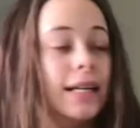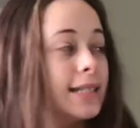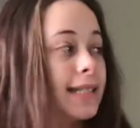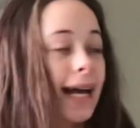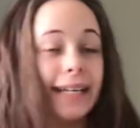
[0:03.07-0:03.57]

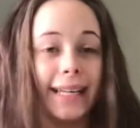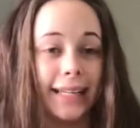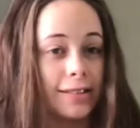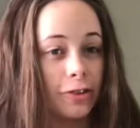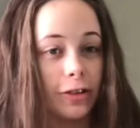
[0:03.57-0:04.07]
Today
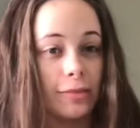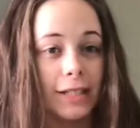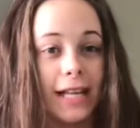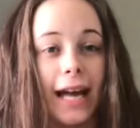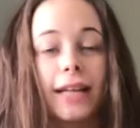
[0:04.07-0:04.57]
is Christmas
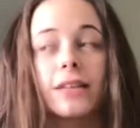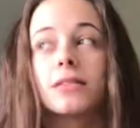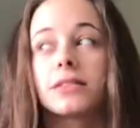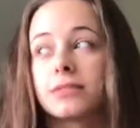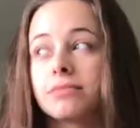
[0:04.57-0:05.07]
Day,
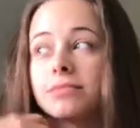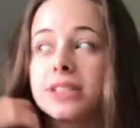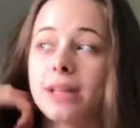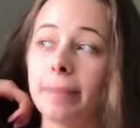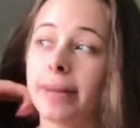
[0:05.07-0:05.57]

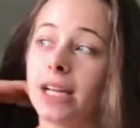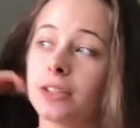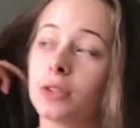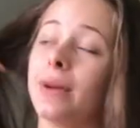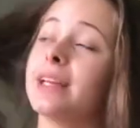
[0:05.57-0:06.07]
December
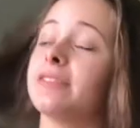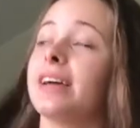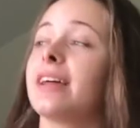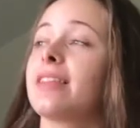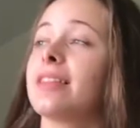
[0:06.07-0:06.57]
25th,